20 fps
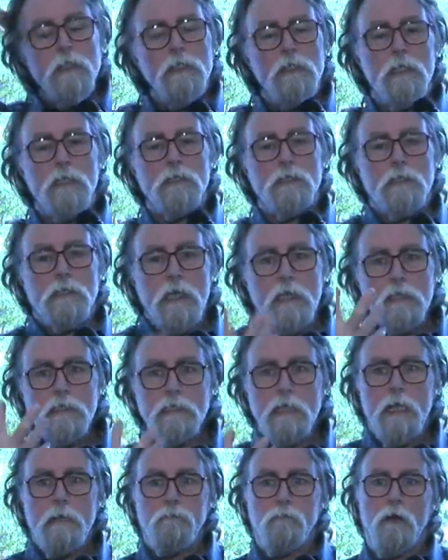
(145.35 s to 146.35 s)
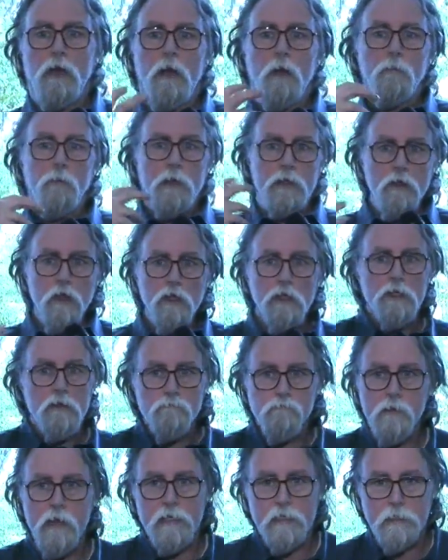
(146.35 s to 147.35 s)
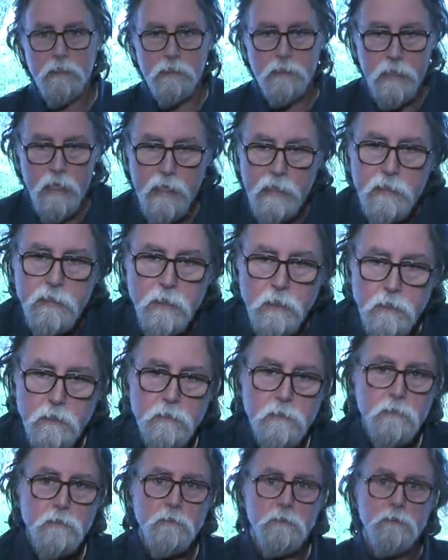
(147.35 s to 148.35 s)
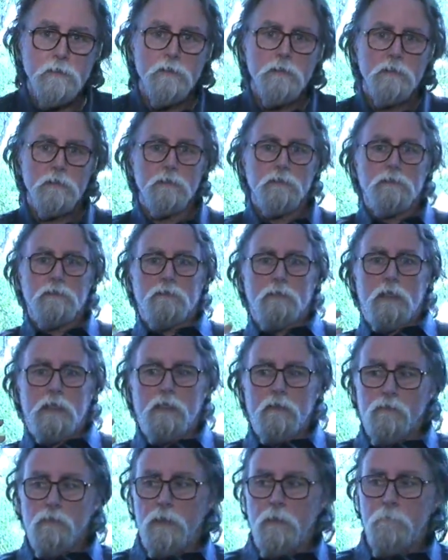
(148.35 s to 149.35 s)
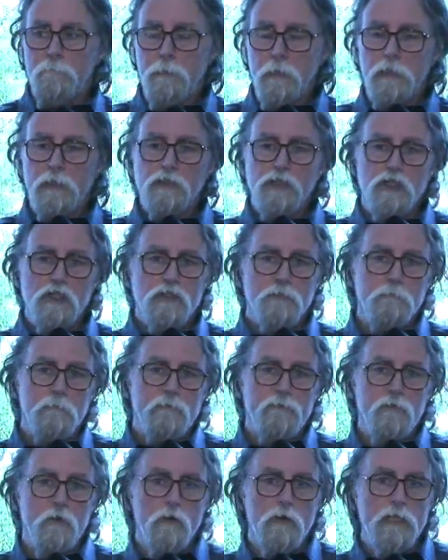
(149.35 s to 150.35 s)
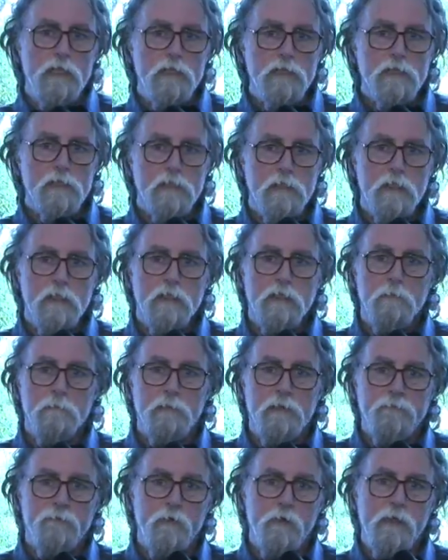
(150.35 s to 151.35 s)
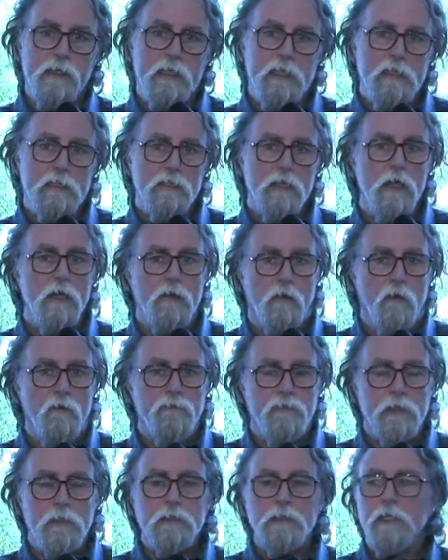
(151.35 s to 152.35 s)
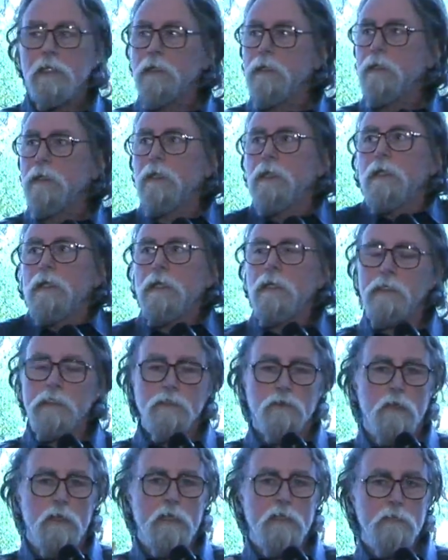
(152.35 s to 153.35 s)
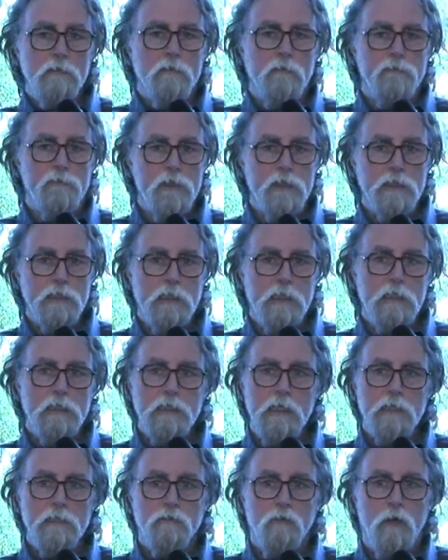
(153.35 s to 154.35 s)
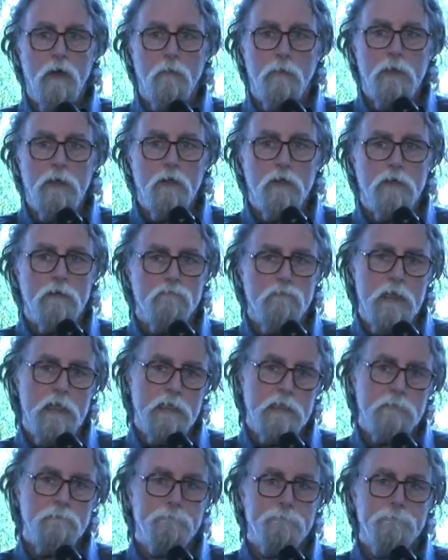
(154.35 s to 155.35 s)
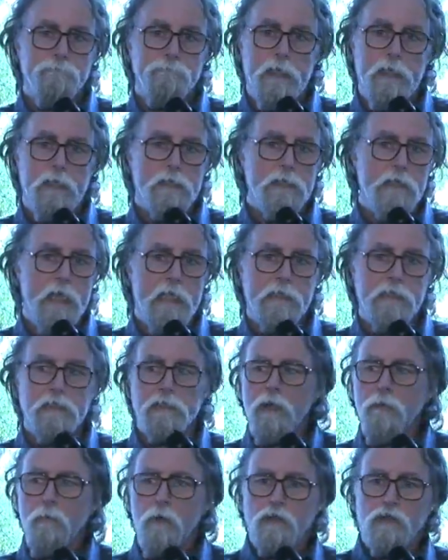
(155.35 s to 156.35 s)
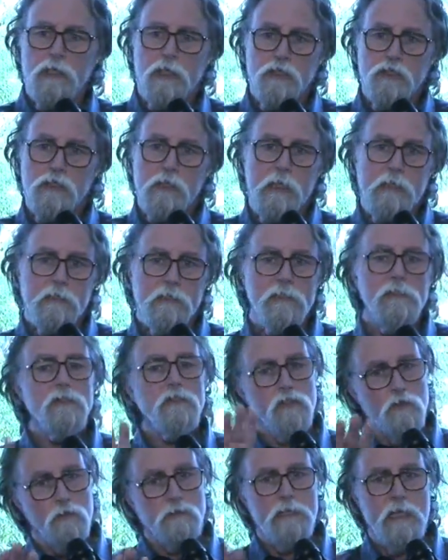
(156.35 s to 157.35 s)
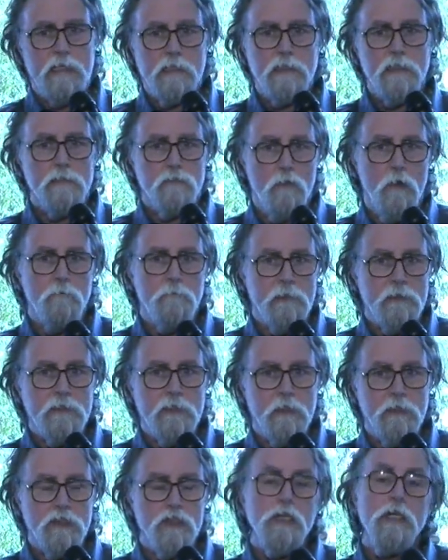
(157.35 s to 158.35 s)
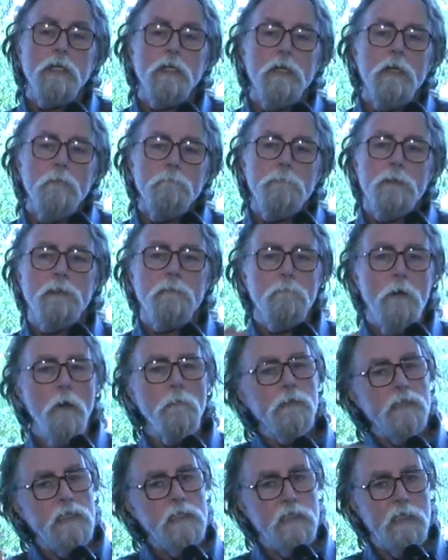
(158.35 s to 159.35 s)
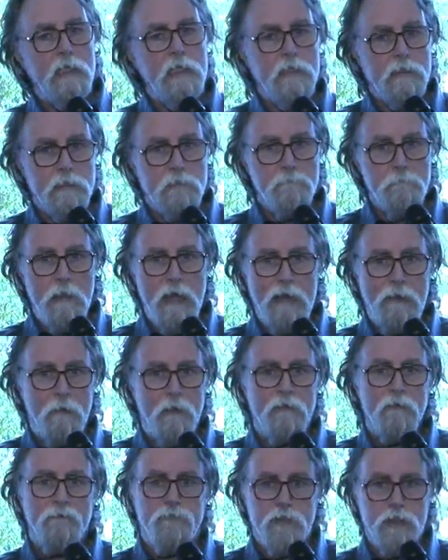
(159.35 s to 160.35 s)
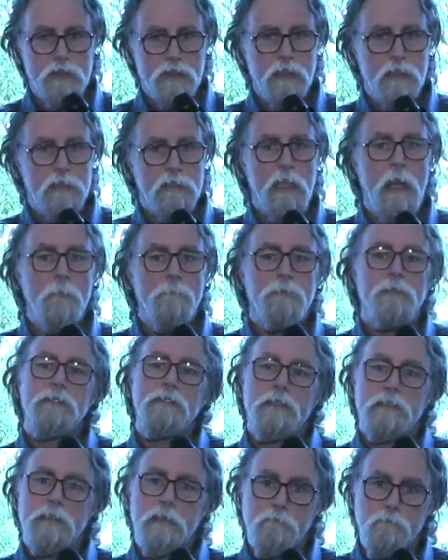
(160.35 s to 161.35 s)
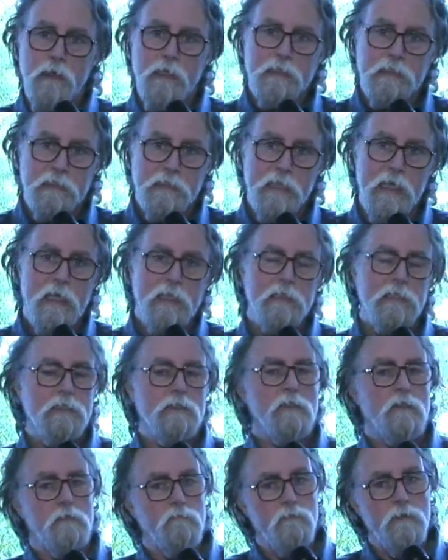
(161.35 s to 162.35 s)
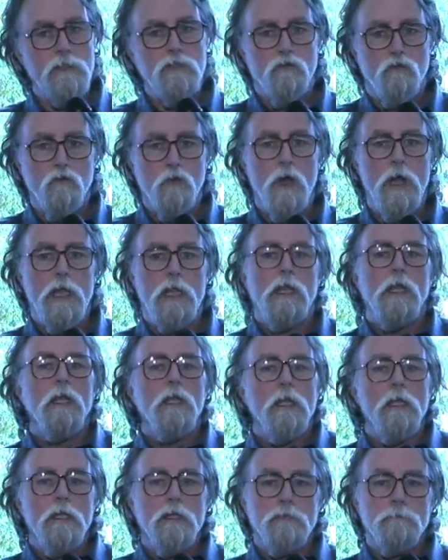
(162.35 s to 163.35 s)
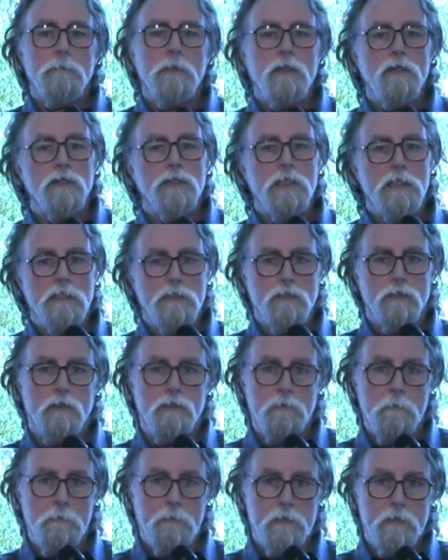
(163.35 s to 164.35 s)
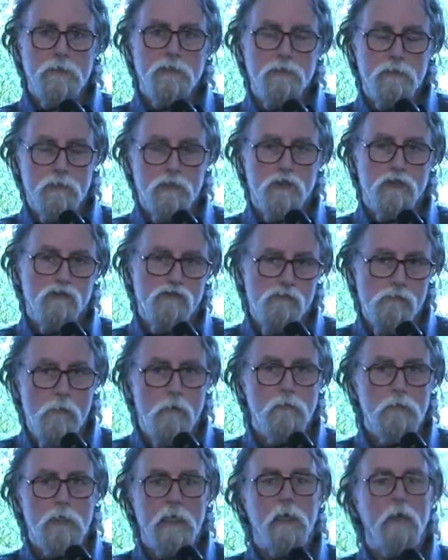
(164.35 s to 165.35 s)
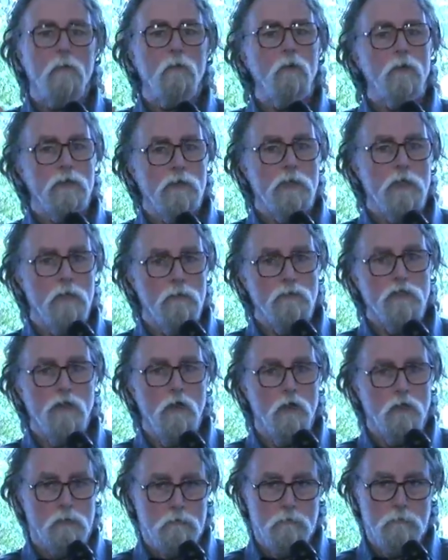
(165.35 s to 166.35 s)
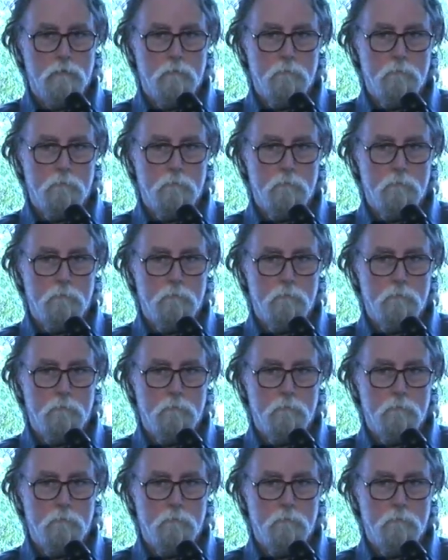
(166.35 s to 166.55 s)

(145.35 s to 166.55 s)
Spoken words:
is that they say, well, we're not going to raise taxes. A politician, before he gets high office, the first thing he says, well, we're not going to raise taxes. I won't touch taxes. Your taxes won't be touched. But the moment he gets in power, the first thing that happens is he raises taxes. And the reason why is because he's not the person who's controlling what goes on.